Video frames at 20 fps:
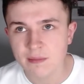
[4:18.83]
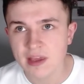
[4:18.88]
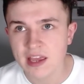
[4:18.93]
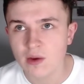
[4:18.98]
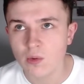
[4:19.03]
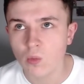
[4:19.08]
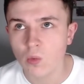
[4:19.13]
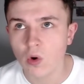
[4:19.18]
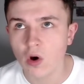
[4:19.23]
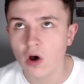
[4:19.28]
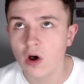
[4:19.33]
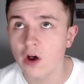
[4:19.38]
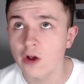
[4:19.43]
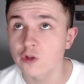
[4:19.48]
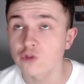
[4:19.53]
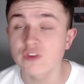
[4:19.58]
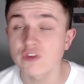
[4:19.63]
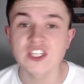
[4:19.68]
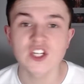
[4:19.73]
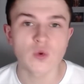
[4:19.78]
it
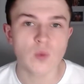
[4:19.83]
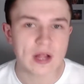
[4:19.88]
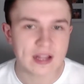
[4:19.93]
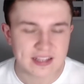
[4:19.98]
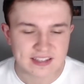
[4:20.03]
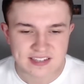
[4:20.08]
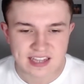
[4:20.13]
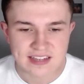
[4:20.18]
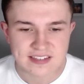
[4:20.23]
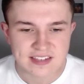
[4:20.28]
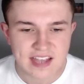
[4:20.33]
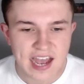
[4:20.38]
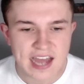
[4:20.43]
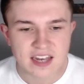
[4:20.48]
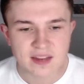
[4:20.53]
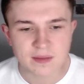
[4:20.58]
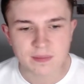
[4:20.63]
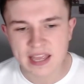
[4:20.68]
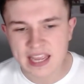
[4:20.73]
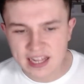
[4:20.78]
was Richie Wellens that signed
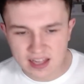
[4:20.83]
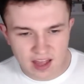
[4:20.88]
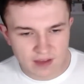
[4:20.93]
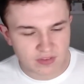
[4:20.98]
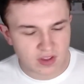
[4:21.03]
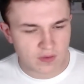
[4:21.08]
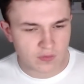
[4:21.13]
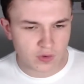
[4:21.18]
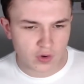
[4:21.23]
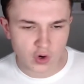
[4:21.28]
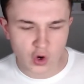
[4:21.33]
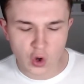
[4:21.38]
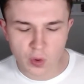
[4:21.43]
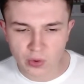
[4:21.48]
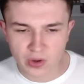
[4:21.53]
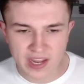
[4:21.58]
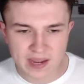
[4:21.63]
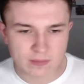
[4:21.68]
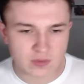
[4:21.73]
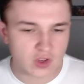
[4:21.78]
him, but he left after a couple
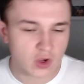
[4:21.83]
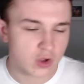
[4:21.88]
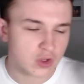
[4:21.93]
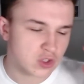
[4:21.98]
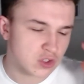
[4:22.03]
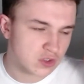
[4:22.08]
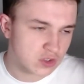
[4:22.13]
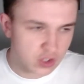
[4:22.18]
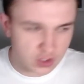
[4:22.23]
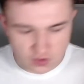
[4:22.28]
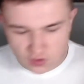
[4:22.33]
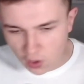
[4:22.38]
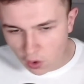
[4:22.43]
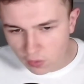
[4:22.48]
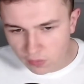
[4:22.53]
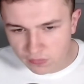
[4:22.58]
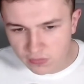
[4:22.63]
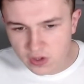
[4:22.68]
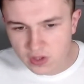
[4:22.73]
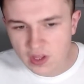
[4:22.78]
of games to go to
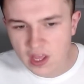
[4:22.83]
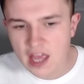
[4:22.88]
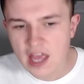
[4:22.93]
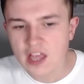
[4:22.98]
Salford.